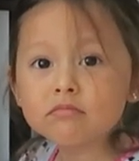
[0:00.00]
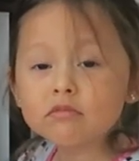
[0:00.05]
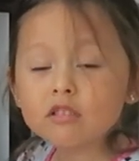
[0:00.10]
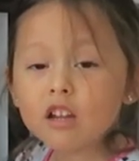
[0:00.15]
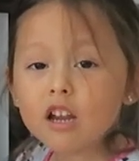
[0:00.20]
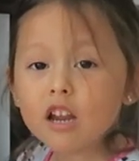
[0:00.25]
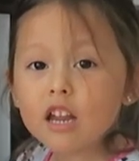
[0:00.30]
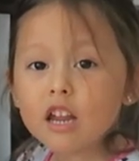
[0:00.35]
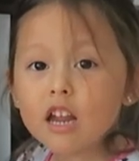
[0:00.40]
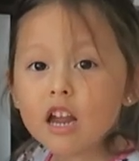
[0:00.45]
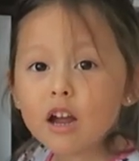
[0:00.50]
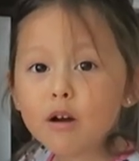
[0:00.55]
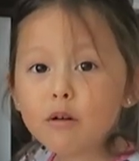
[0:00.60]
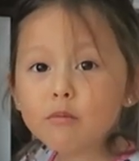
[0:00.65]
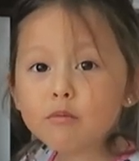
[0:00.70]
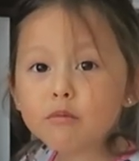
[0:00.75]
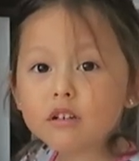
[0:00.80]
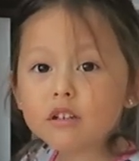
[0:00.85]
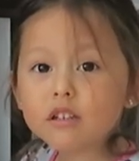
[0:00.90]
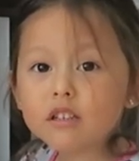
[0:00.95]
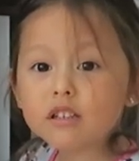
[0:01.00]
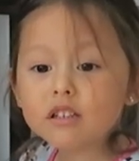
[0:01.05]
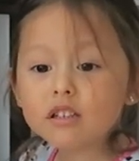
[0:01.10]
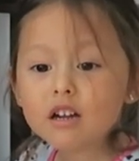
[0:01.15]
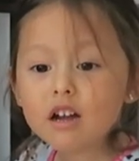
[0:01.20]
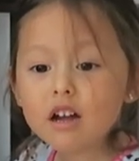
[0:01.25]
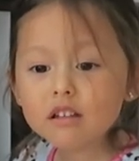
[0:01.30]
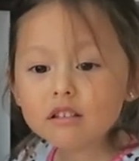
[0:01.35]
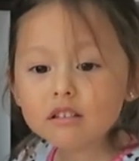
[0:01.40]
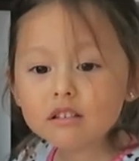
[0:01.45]
I have one
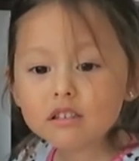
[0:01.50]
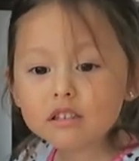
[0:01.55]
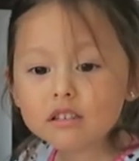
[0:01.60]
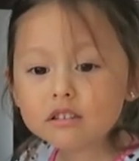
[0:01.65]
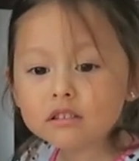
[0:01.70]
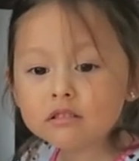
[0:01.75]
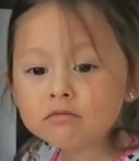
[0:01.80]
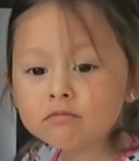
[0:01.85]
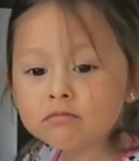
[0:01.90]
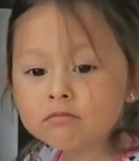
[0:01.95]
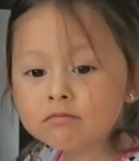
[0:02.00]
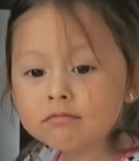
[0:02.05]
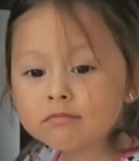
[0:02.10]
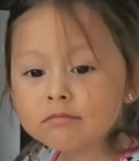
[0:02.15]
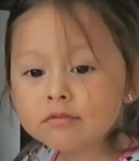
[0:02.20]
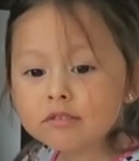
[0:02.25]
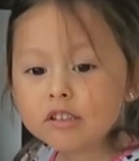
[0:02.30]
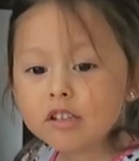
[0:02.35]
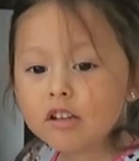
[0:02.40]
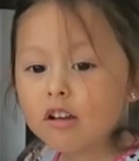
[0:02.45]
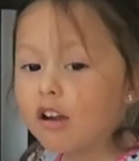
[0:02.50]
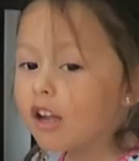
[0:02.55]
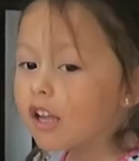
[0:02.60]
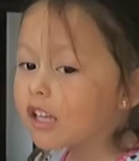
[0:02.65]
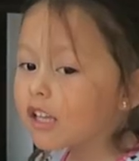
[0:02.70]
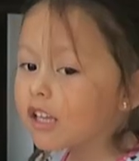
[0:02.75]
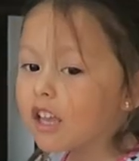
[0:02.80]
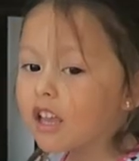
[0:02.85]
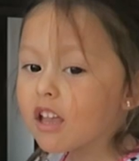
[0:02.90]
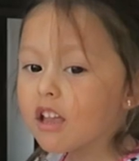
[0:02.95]
dollar. Now
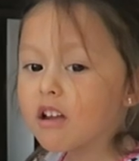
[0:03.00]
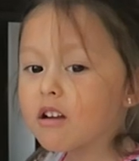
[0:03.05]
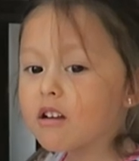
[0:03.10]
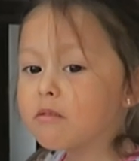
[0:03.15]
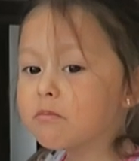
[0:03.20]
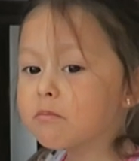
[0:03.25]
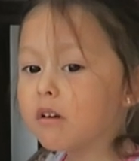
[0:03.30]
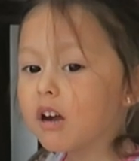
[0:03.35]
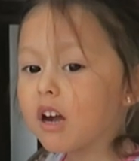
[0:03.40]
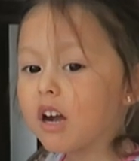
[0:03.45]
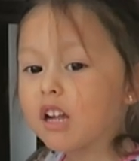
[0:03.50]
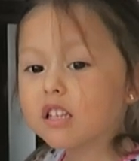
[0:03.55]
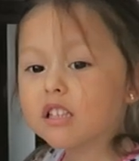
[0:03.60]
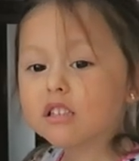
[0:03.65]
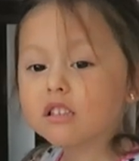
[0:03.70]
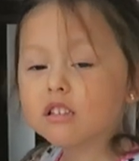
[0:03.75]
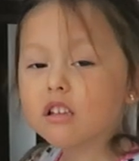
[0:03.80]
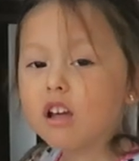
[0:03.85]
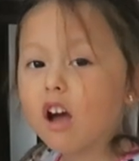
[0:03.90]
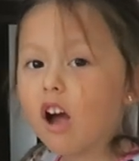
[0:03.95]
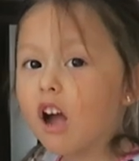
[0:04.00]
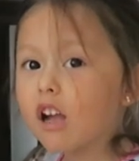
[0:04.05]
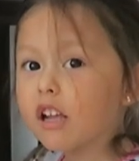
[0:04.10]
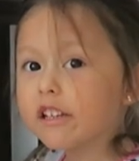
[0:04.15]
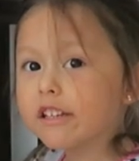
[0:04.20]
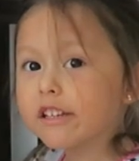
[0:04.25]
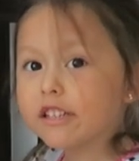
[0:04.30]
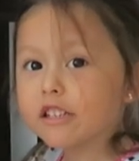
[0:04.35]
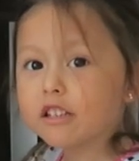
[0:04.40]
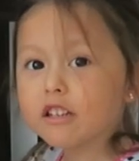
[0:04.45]
I can't buy the
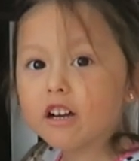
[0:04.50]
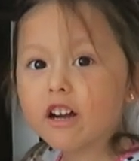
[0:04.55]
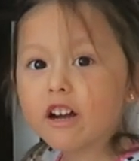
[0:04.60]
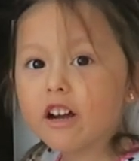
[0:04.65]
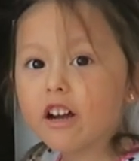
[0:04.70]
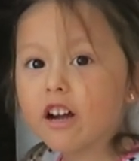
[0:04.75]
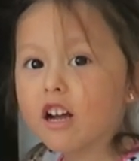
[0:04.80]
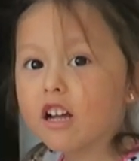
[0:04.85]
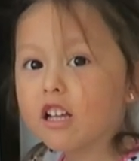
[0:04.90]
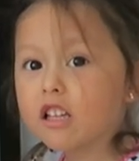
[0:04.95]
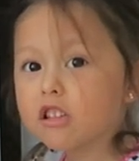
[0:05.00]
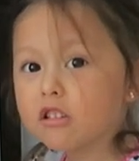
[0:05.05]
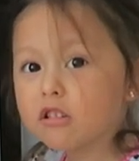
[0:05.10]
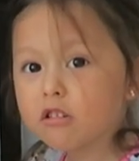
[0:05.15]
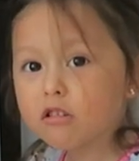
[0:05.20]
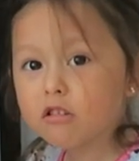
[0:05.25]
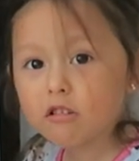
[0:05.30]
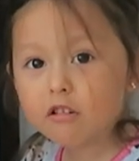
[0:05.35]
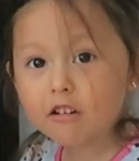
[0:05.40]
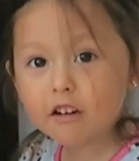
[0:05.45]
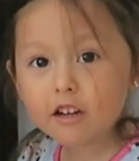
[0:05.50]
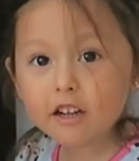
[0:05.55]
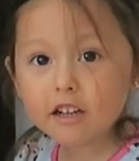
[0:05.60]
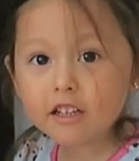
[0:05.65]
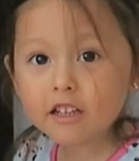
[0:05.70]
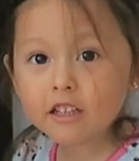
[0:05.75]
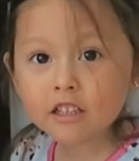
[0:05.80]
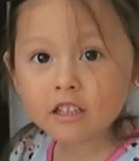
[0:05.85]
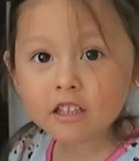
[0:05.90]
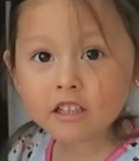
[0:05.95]
Lion Guard.
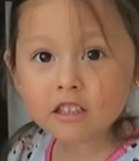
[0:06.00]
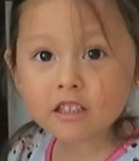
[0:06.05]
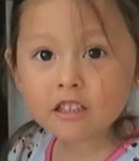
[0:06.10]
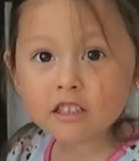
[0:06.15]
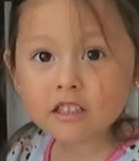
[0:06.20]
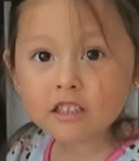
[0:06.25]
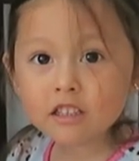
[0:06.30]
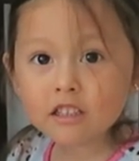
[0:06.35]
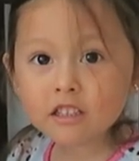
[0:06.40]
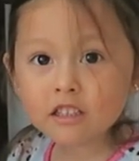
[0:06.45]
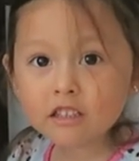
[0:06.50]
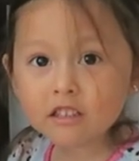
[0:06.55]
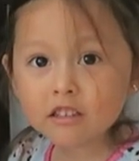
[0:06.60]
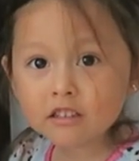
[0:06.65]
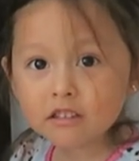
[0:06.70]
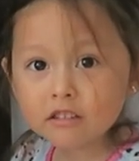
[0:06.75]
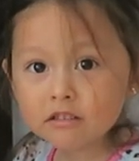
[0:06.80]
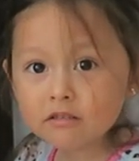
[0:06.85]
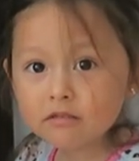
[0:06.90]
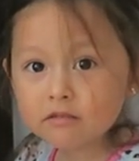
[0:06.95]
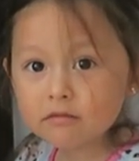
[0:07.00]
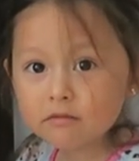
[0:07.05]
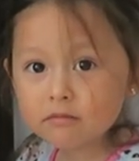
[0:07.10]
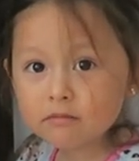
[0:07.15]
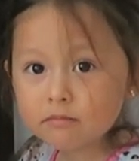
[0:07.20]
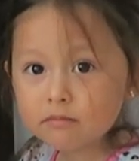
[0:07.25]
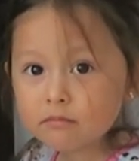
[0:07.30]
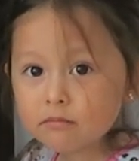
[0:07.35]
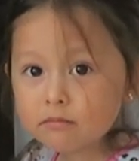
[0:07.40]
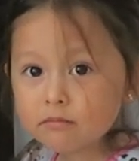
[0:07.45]
Mm. No, I'm
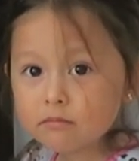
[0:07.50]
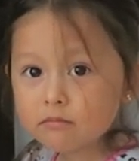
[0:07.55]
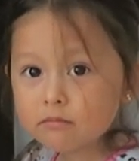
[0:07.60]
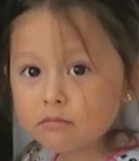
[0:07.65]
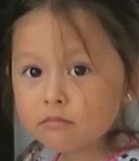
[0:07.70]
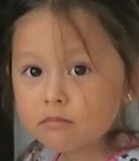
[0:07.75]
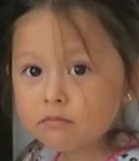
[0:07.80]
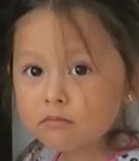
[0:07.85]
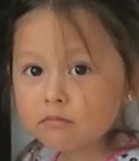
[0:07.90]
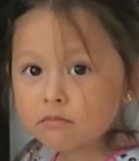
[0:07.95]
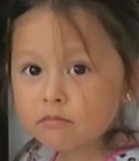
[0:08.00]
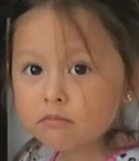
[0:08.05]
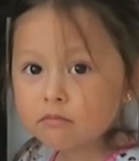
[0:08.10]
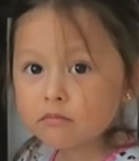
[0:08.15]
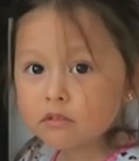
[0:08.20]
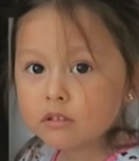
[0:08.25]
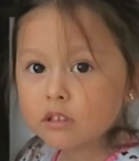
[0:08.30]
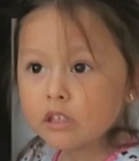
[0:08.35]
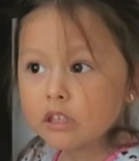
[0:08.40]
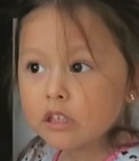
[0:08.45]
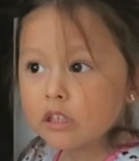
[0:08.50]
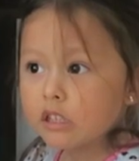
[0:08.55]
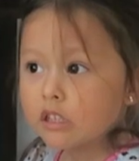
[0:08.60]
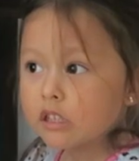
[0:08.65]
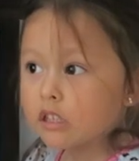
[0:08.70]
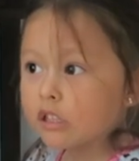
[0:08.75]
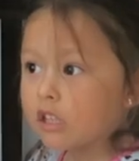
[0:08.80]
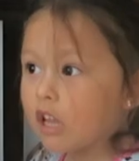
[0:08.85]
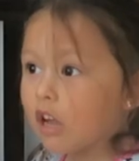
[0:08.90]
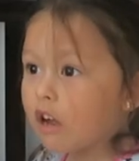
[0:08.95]
sorry.
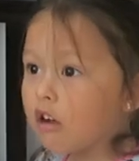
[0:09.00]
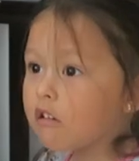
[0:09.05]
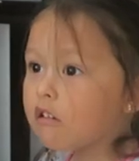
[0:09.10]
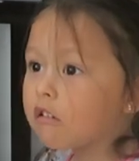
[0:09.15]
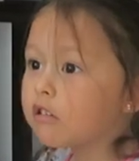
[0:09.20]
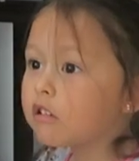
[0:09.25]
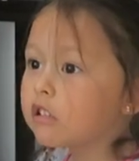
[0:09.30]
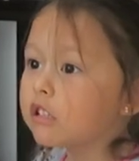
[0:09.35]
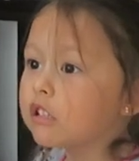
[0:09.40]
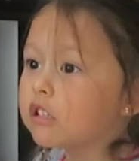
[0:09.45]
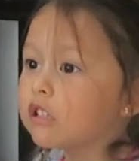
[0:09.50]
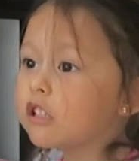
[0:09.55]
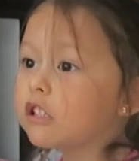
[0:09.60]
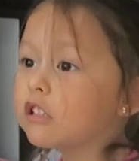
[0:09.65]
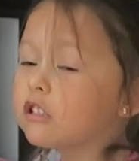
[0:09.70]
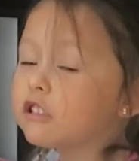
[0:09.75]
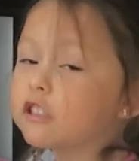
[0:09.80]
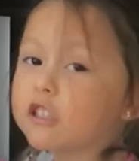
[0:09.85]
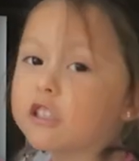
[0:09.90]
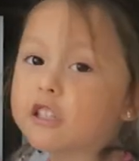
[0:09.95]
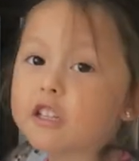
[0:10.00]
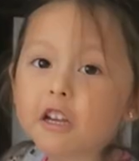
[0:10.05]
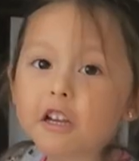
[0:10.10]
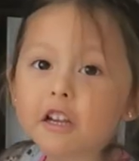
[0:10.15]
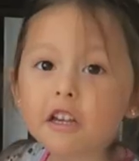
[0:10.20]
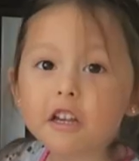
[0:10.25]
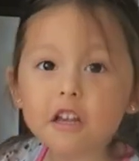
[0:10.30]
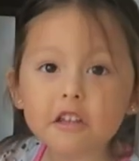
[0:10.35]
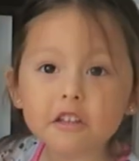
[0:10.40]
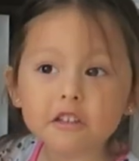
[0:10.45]
No, the teacher
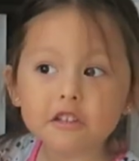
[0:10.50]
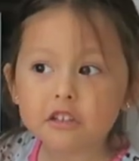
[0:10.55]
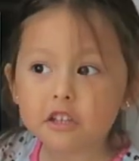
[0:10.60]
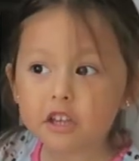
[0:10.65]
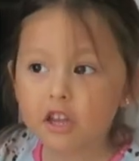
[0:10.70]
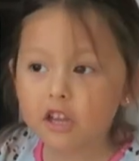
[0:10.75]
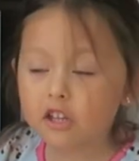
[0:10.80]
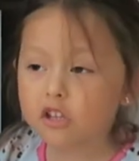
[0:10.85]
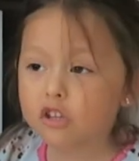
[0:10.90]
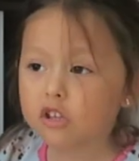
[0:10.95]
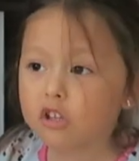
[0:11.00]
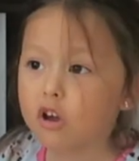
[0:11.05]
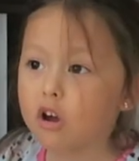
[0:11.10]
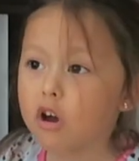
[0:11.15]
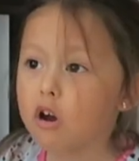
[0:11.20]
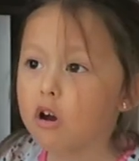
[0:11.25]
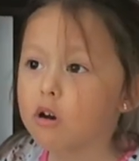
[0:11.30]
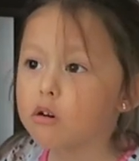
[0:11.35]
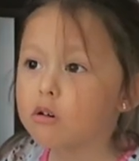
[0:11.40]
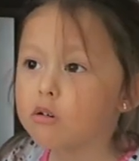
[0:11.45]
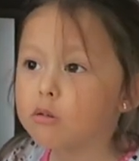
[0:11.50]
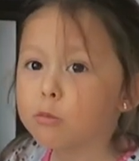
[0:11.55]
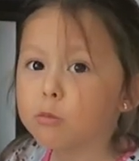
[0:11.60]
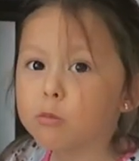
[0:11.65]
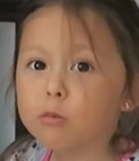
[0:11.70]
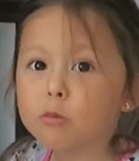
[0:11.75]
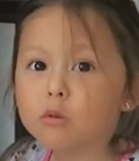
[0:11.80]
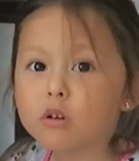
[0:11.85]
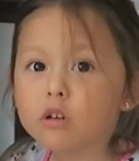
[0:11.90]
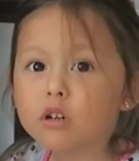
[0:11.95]
just say no.
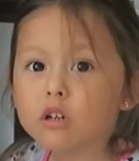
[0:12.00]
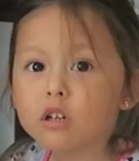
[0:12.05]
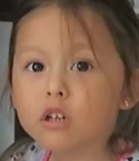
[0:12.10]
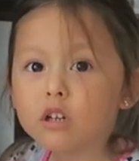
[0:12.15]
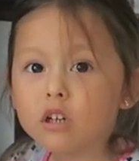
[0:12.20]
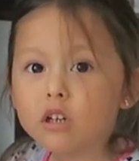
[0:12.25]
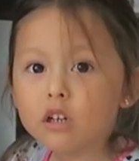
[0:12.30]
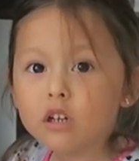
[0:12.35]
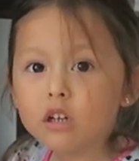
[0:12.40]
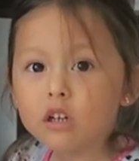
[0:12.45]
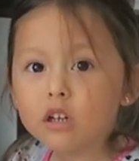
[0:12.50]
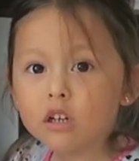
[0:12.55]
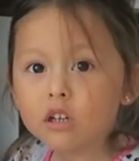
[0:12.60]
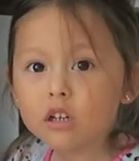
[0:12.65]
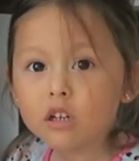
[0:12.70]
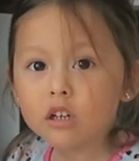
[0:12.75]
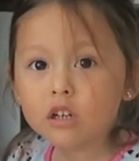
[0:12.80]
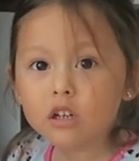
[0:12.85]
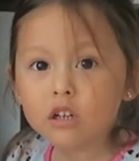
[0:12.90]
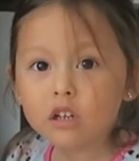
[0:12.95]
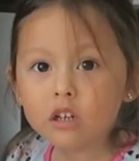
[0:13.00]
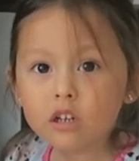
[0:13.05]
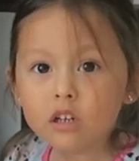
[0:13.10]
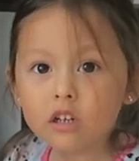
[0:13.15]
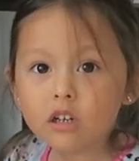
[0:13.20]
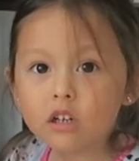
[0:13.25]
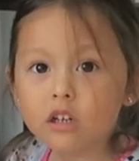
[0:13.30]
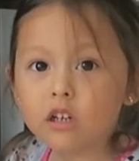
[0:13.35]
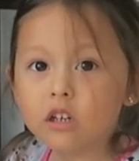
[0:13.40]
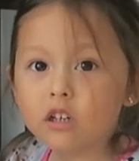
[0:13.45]
This has nothing to
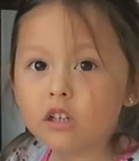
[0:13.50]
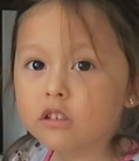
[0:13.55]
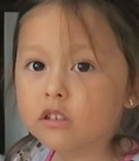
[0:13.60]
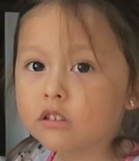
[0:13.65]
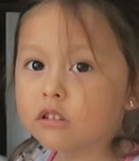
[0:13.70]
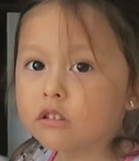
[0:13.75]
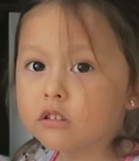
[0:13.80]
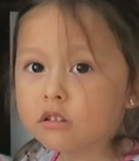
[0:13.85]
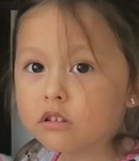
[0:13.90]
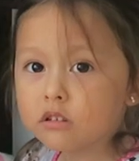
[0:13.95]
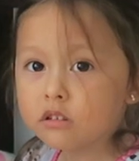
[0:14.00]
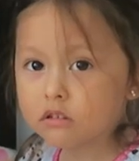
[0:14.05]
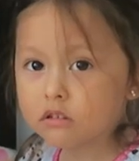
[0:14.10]
do with the teacher.